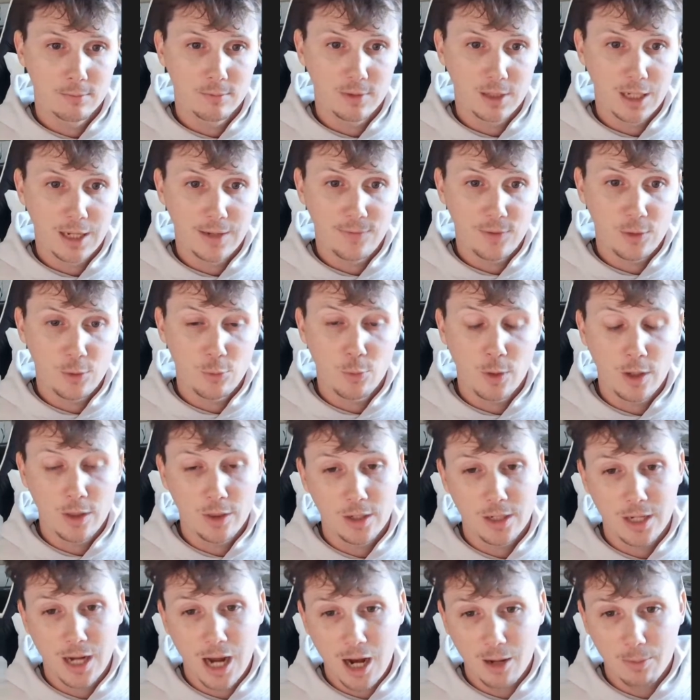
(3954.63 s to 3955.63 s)
If you win the
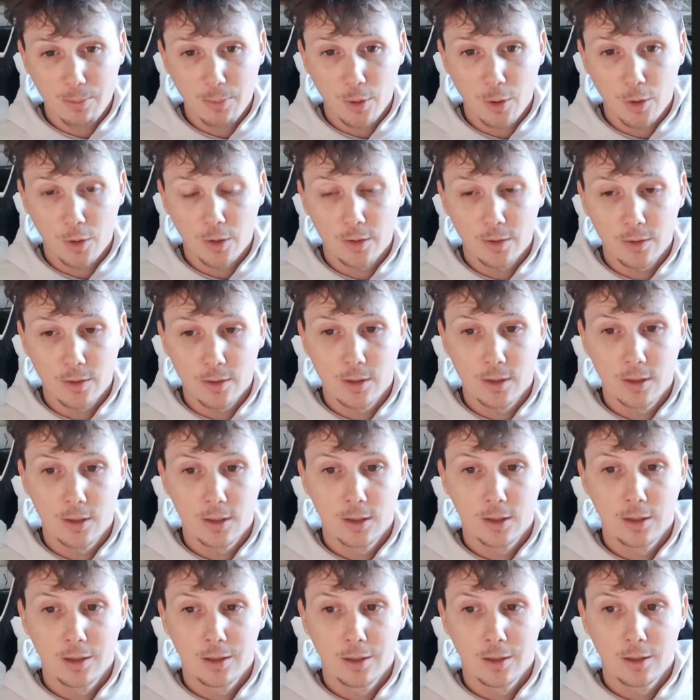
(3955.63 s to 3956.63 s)
dog bowl,
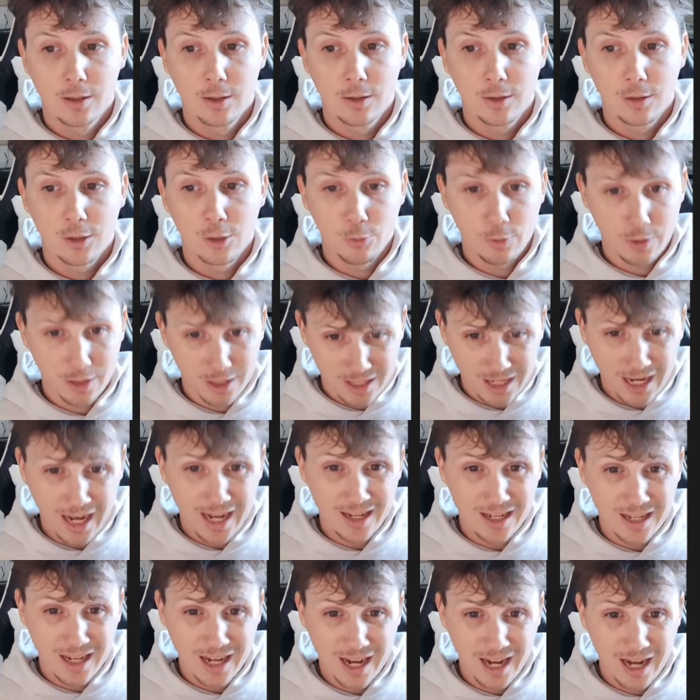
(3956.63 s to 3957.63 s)
you win
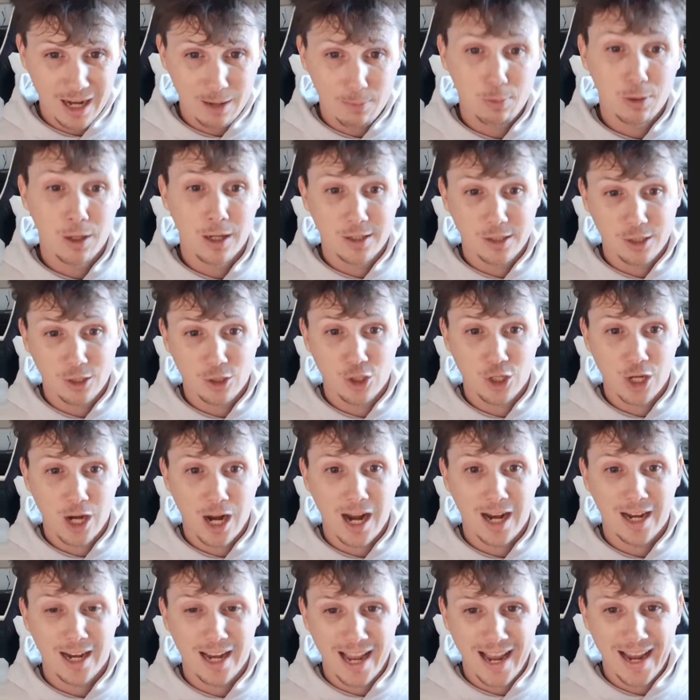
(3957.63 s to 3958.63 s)
10K plus a
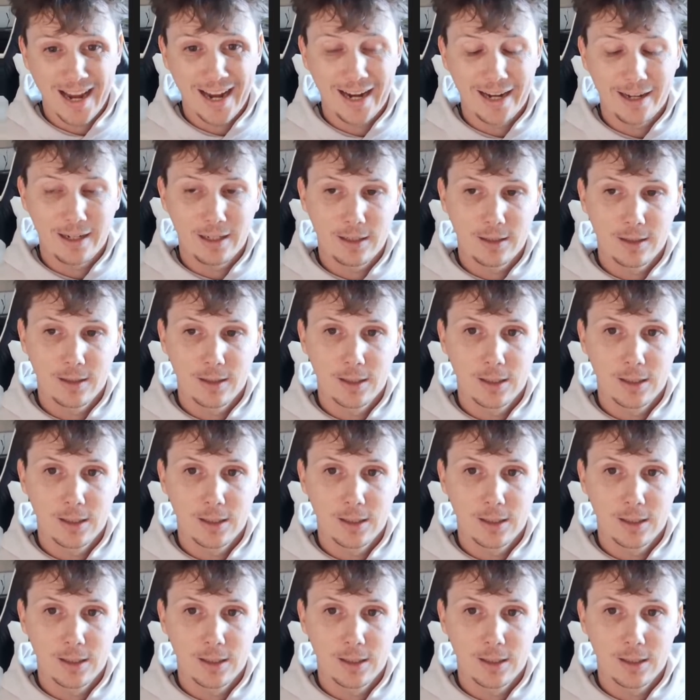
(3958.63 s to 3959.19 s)
shot at